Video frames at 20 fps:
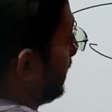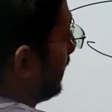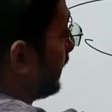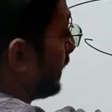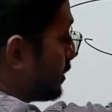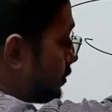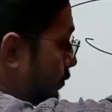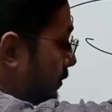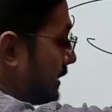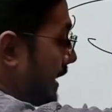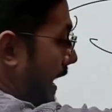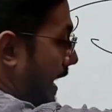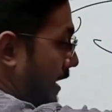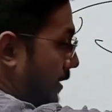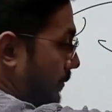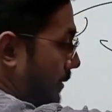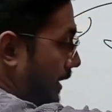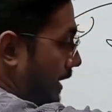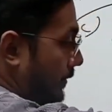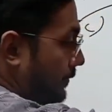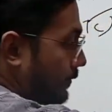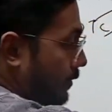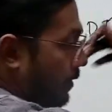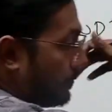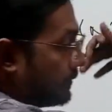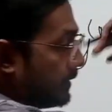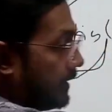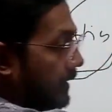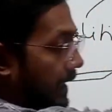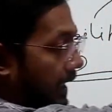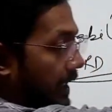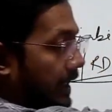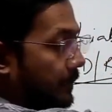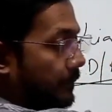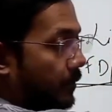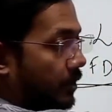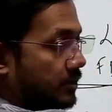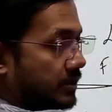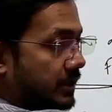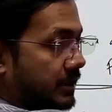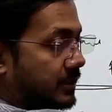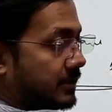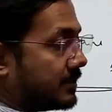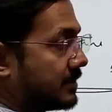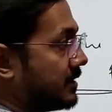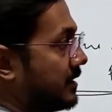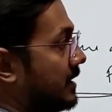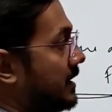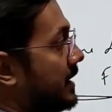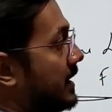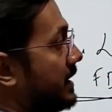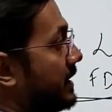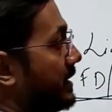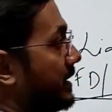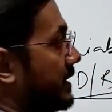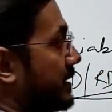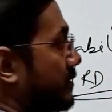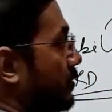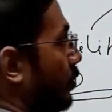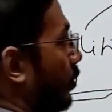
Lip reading: that is with RBI from the net deposits is